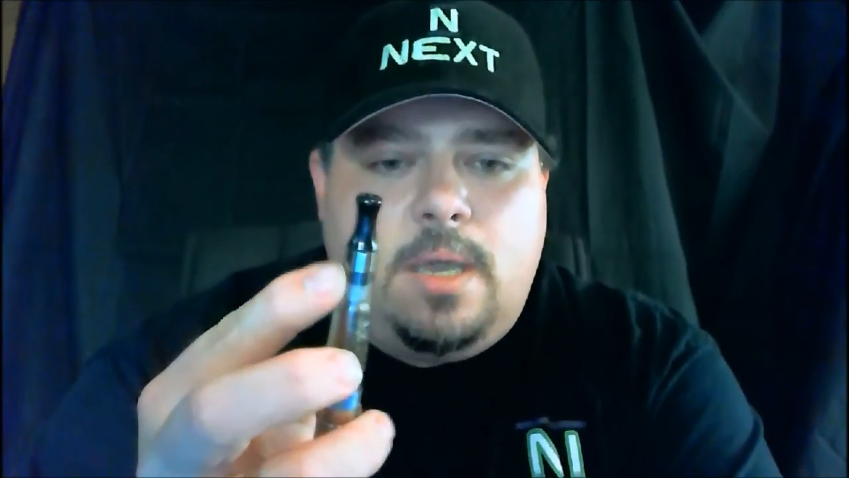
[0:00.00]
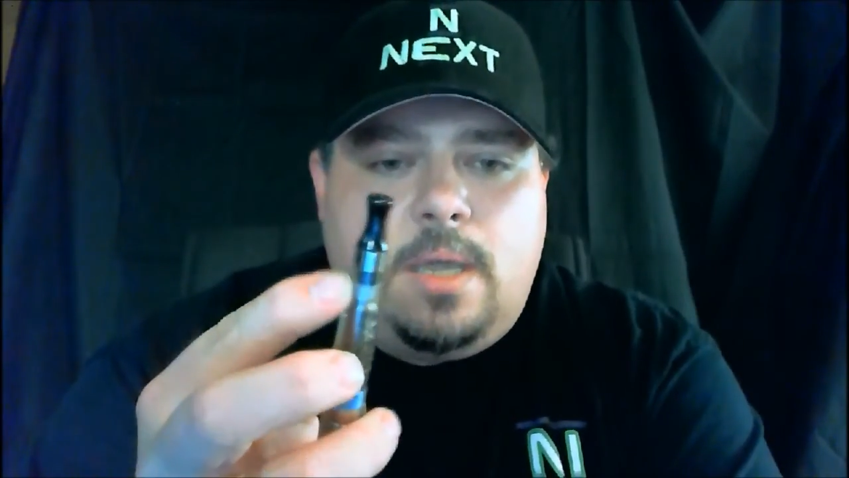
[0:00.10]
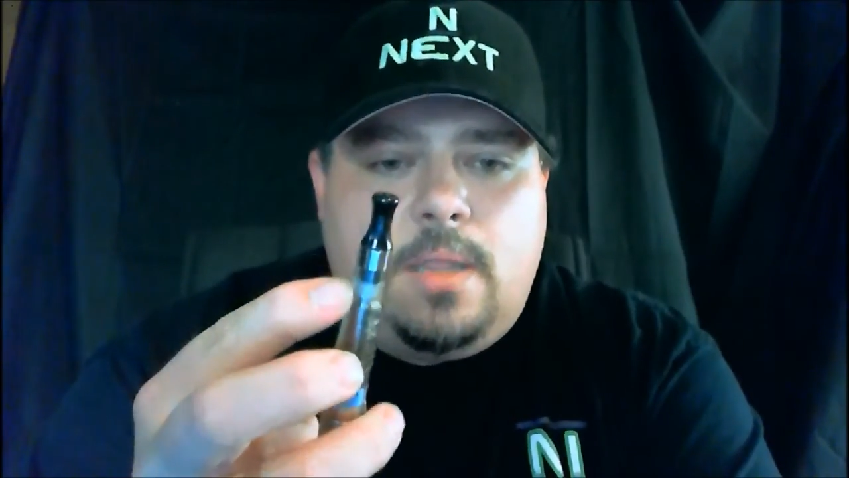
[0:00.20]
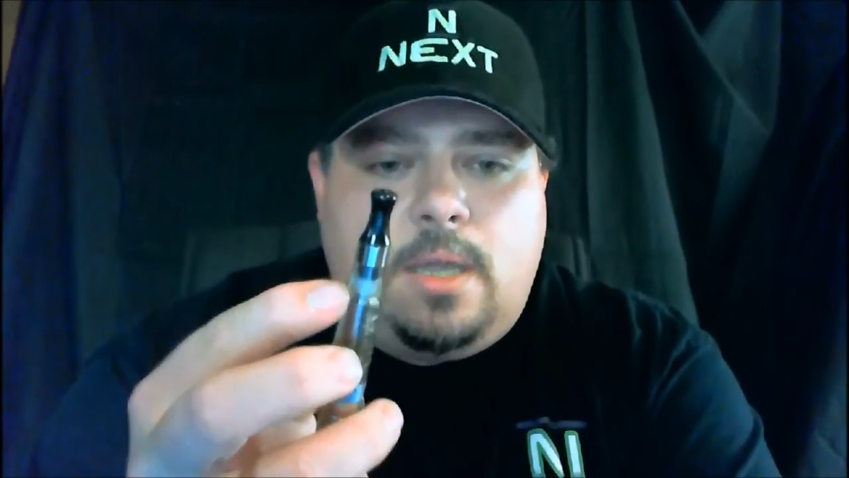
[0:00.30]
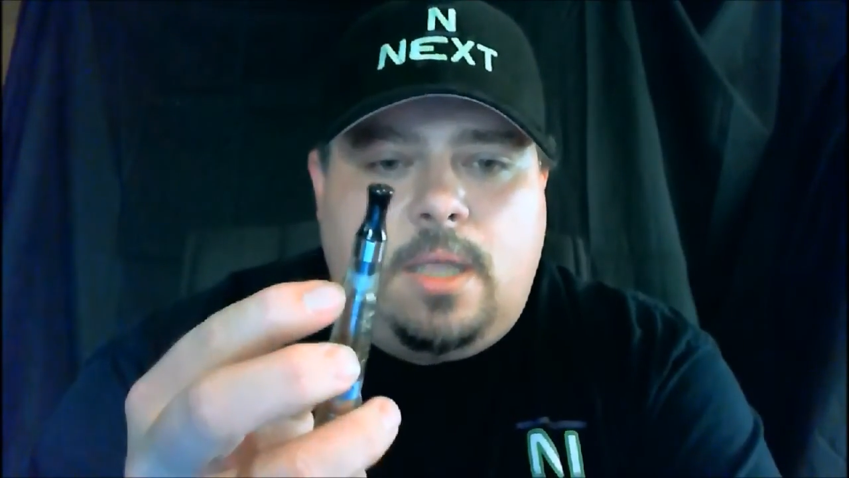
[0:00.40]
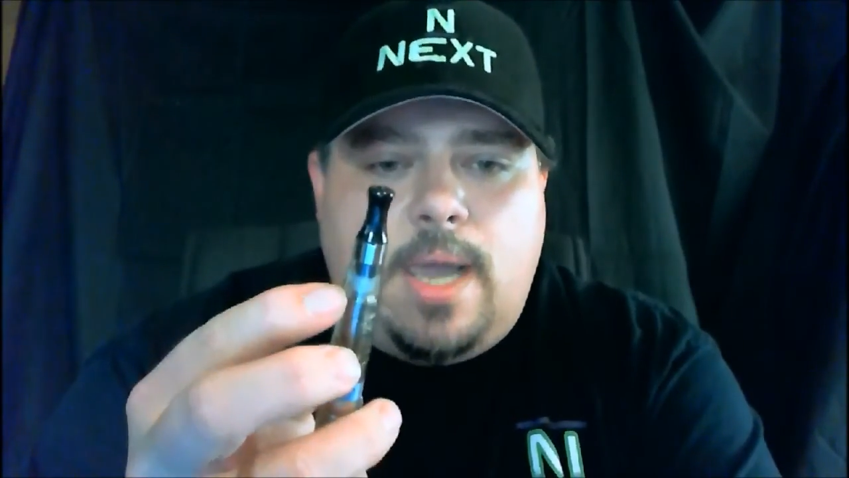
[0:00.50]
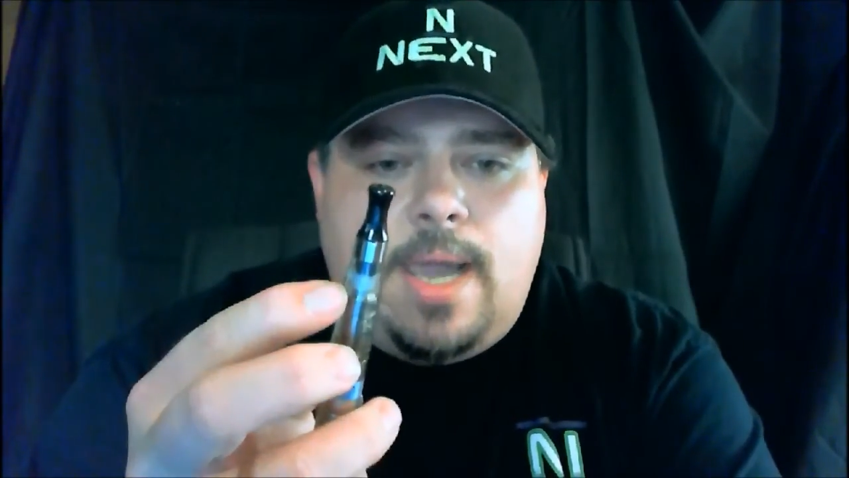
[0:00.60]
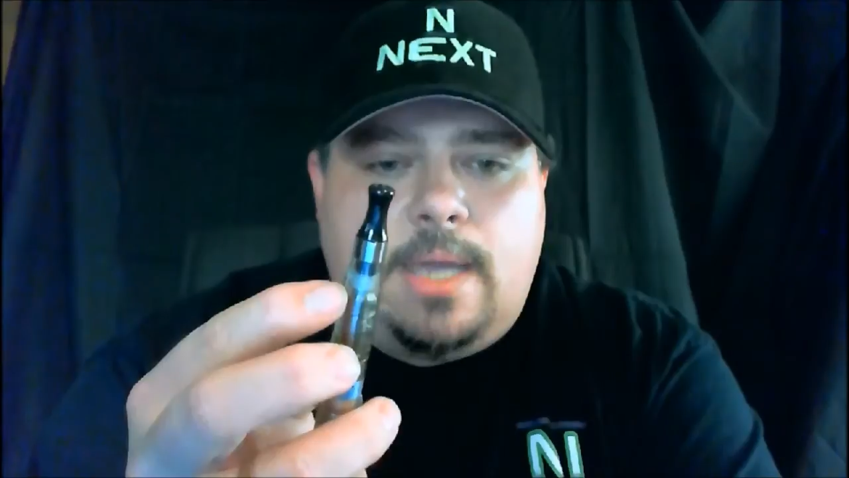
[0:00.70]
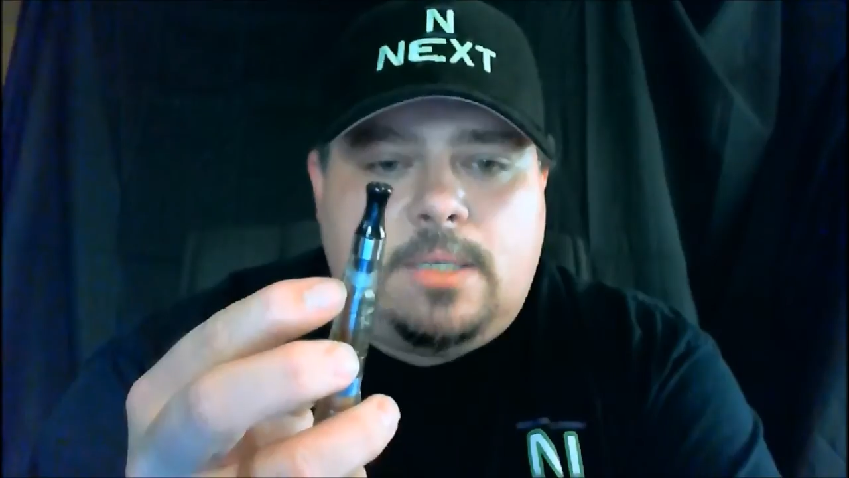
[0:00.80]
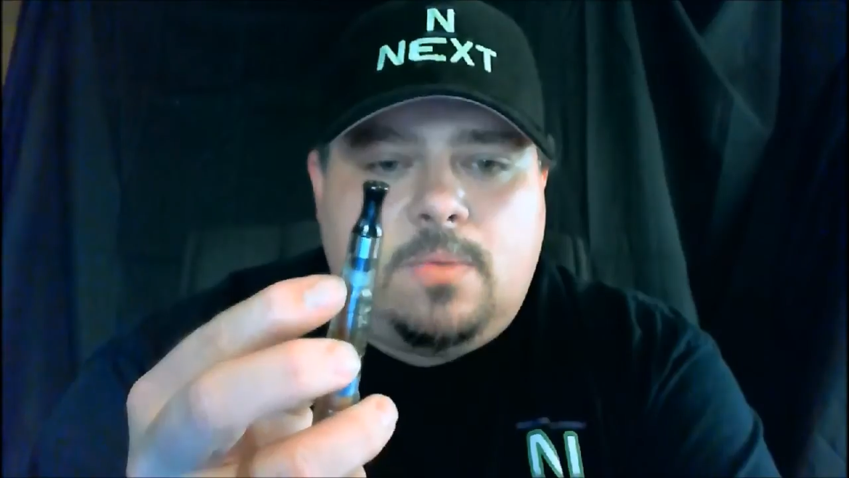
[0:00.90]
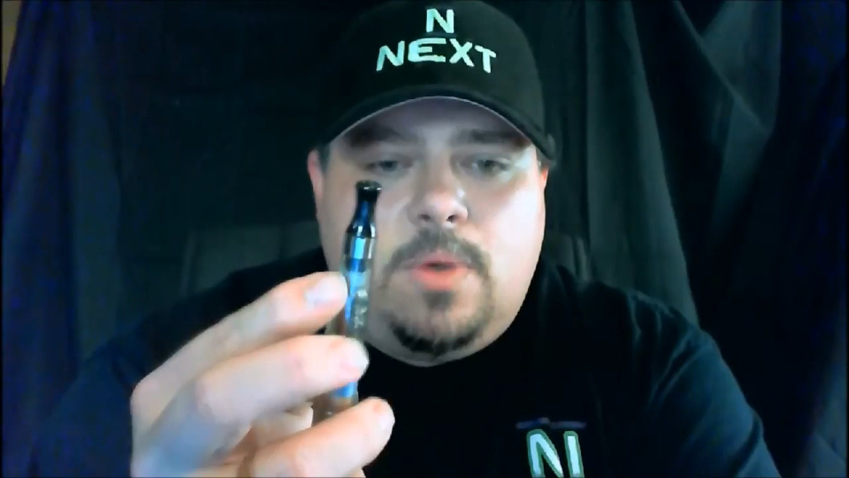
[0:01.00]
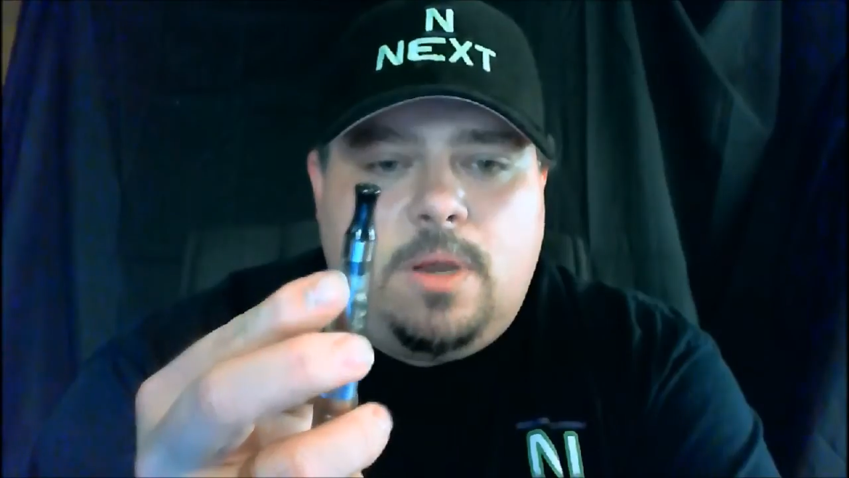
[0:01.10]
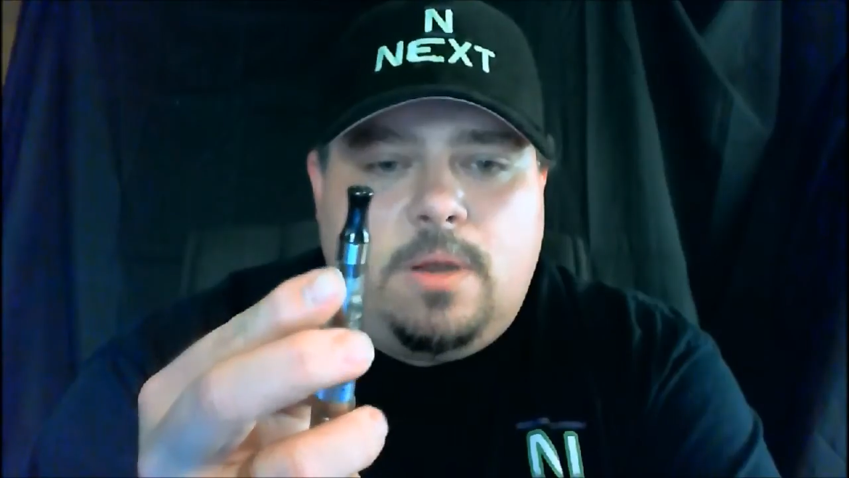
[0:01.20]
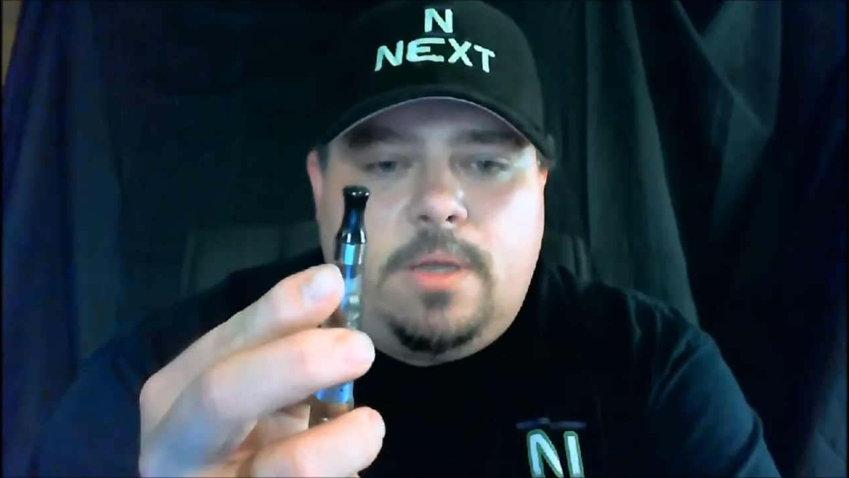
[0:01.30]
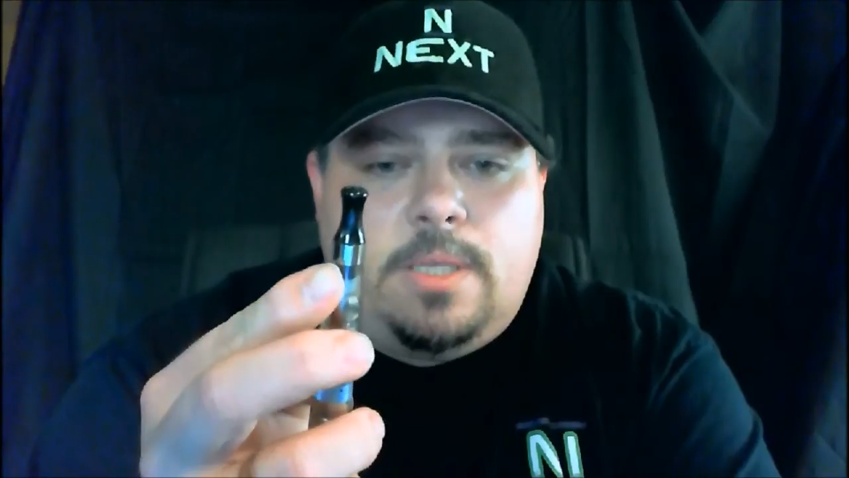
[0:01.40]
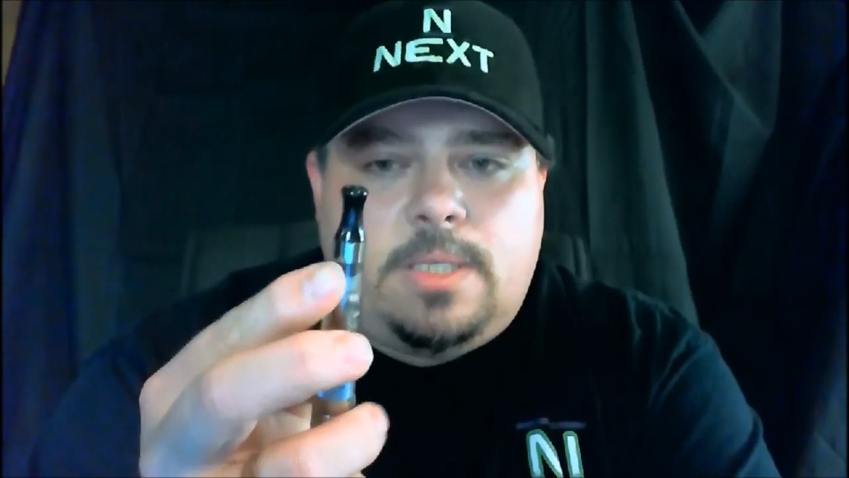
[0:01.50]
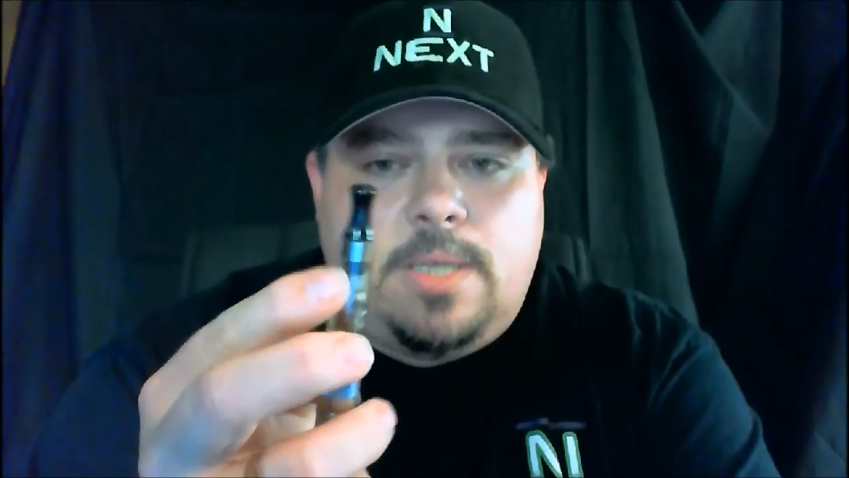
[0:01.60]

in the glass where it's